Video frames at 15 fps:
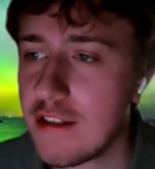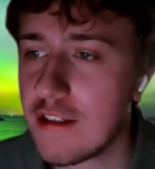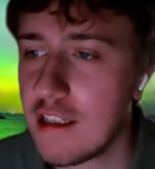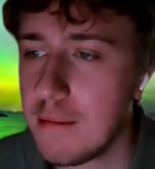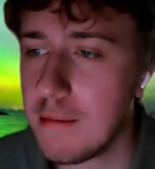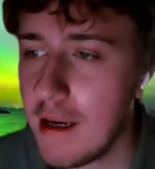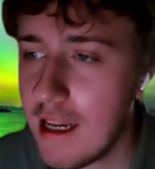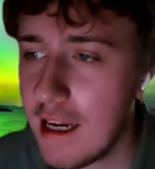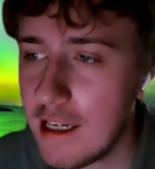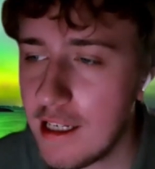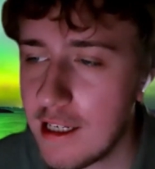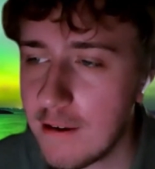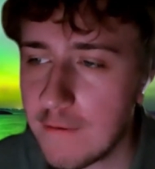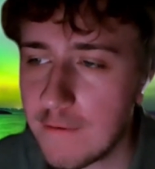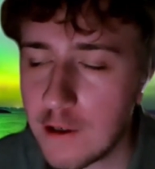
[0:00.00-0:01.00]
the main
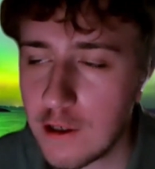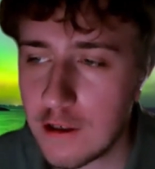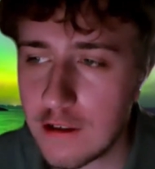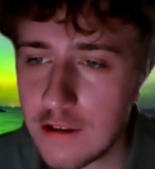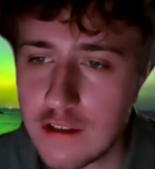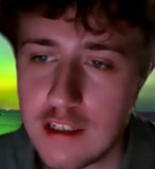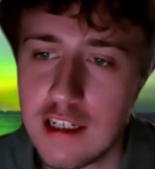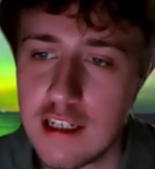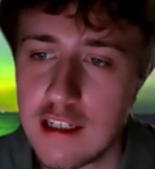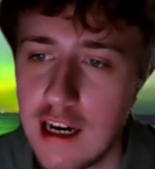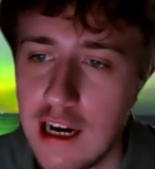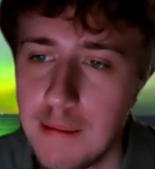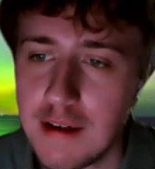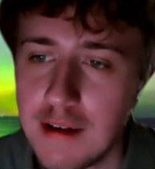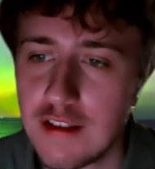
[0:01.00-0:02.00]
idea first in a
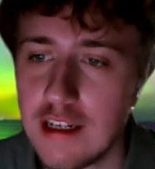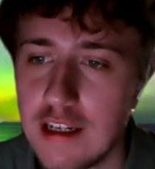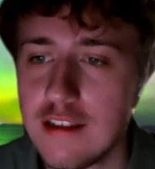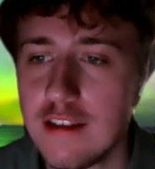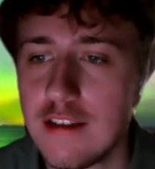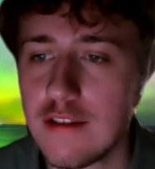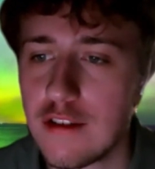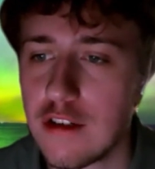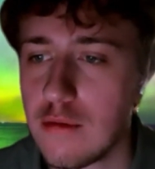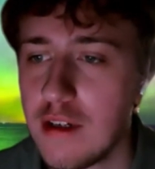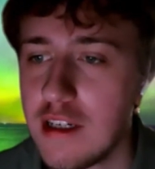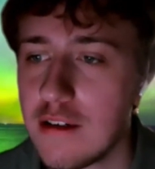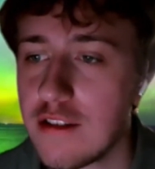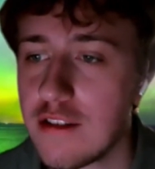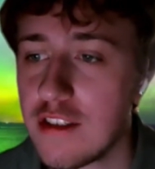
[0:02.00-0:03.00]
topic sentence, so
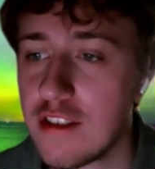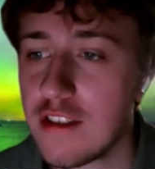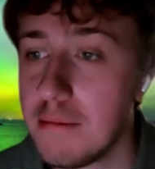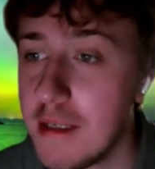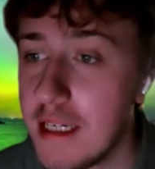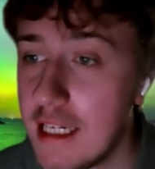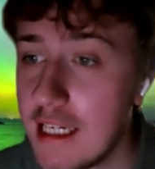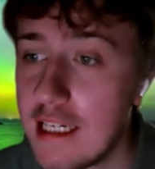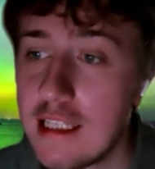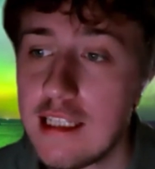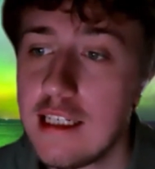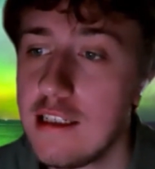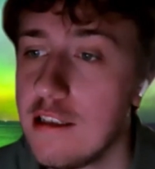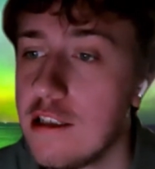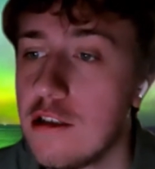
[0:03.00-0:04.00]
readers
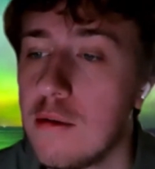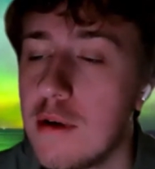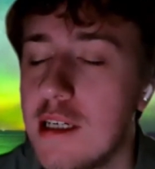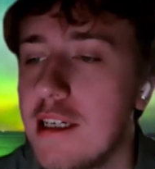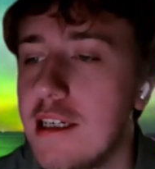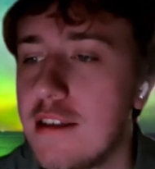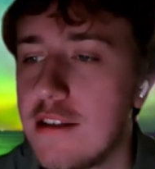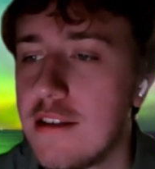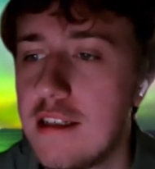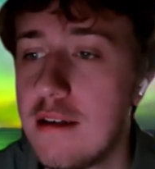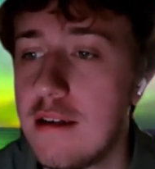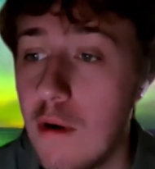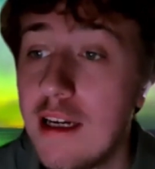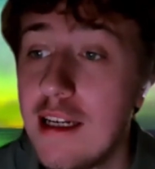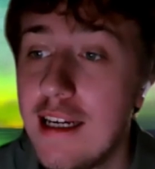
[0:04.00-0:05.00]
immediately know
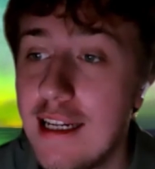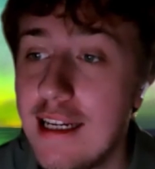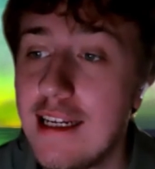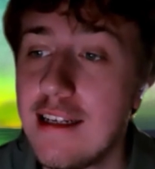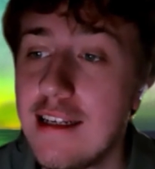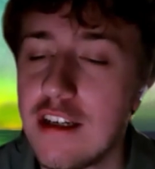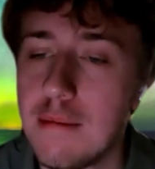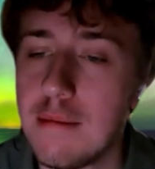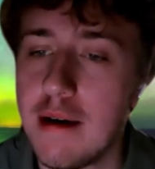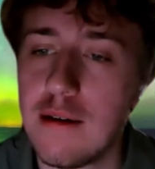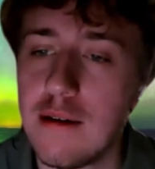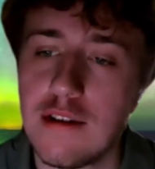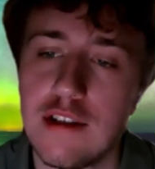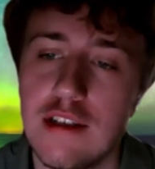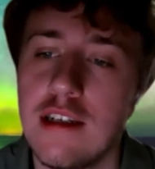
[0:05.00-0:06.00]
what it is
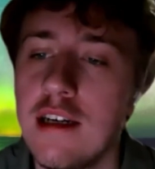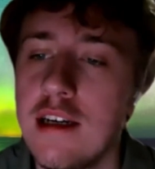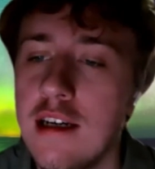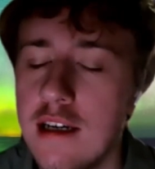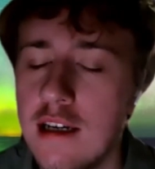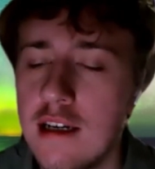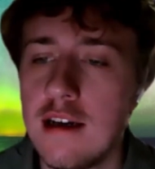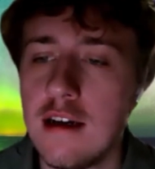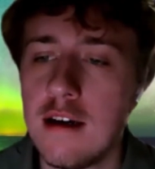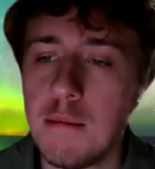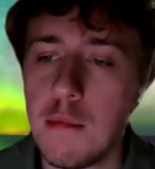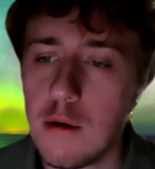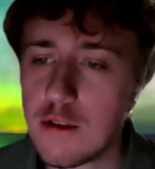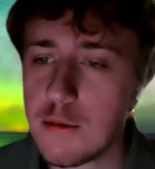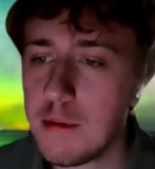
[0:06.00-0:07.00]
about.
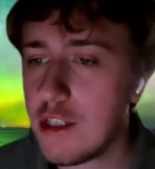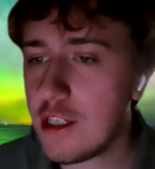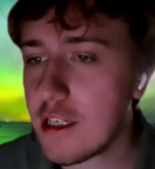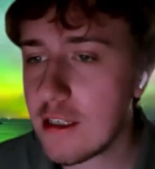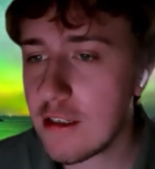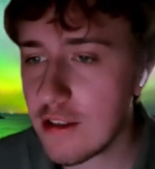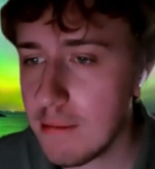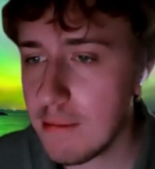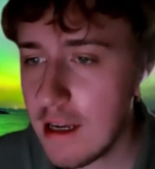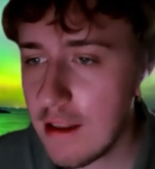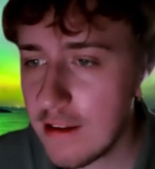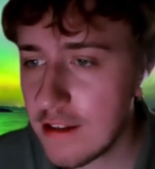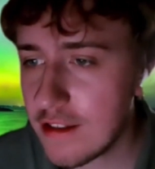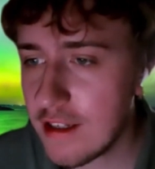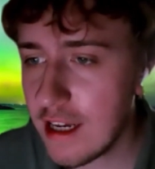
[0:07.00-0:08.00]
Most materials and
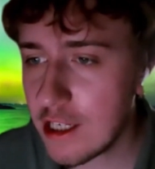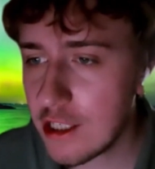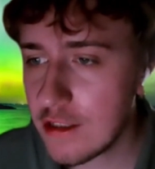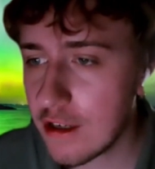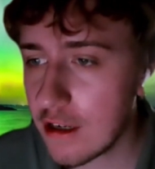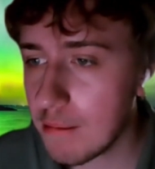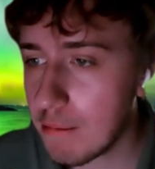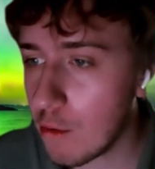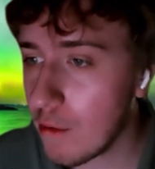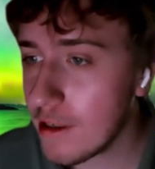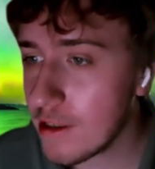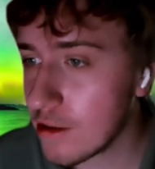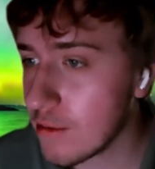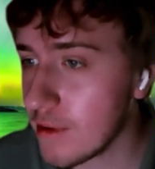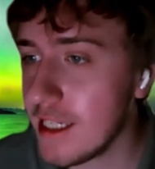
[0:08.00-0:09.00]
methods sections are boring
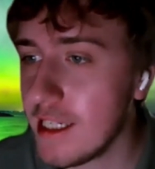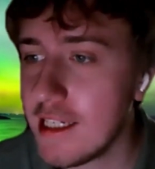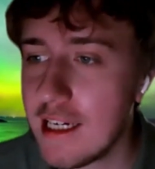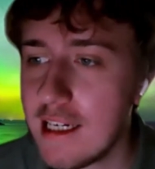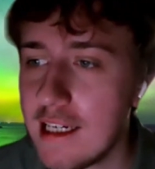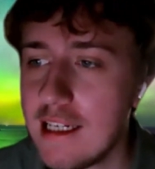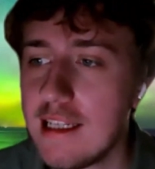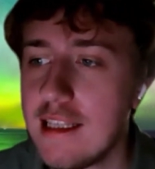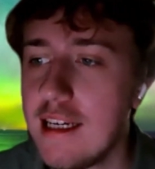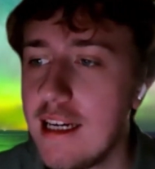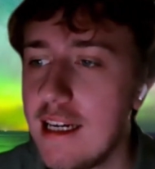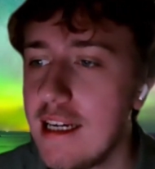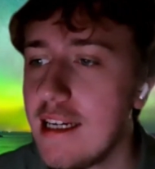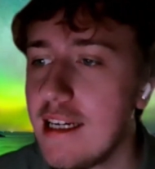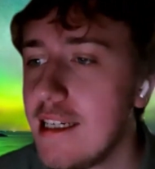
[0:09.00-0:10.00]
to read, yet
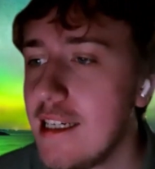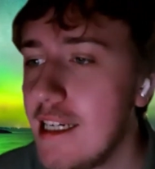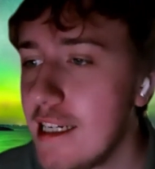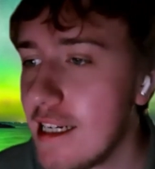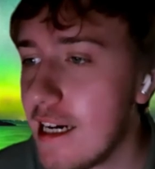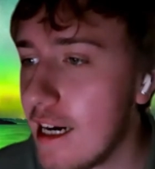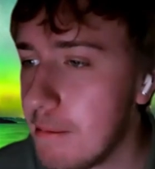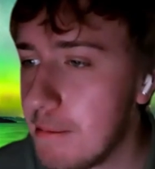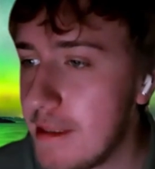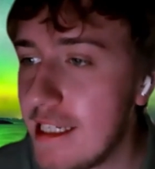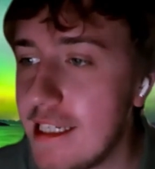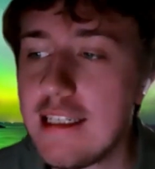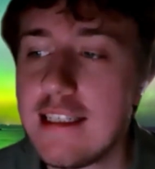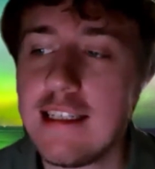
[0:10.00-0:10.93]
they need not be.